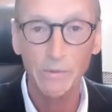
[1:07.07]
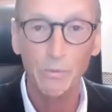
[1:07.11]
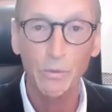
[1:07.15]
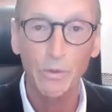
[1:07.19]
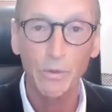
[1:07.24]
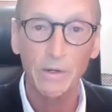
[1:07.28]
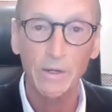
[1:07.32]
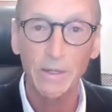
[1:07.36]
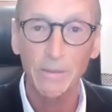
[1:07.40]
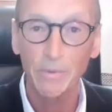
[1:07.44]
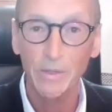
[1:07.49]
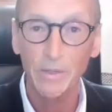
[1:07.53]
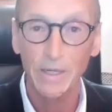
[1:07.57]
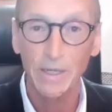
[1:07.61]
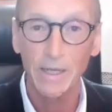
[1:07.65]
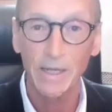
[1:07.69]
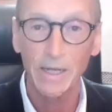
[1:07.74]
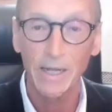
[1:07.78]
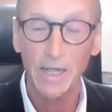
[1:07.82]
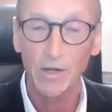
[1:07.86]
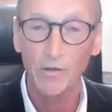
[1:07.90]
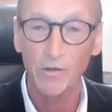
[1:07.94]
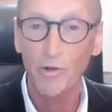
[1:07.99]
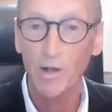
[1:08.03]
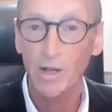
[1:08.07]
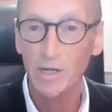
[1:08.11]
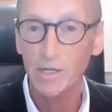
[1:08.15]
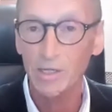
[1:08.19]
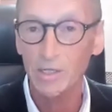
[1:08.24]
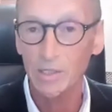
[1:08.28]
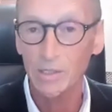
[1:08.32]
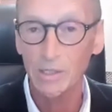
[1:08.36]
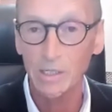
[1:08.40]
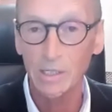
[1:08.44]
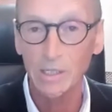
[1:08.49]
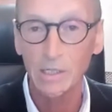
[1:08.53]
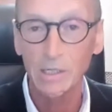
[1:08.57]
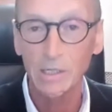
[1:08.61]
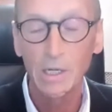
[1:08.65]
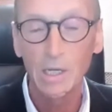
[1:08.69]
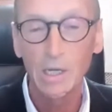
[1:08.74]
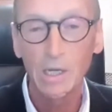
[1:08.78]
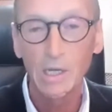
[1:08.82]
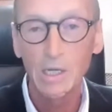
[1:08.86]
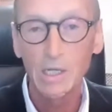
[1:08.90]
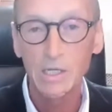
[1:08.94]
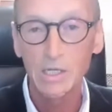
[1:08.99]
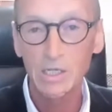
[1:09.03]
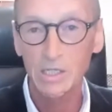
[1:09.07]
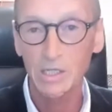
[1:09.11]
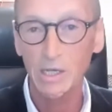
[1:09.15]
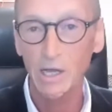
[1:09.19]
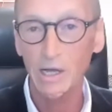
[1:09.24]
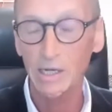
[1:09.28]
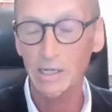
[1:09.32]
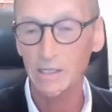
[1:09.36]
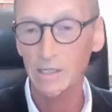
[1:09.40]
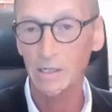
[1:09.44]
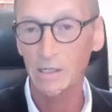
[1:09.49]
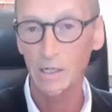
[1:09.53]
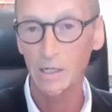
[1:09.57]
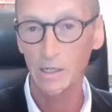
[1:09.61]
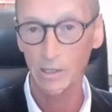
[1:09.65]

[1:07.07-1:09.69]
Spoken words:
We're able to get our drug to the site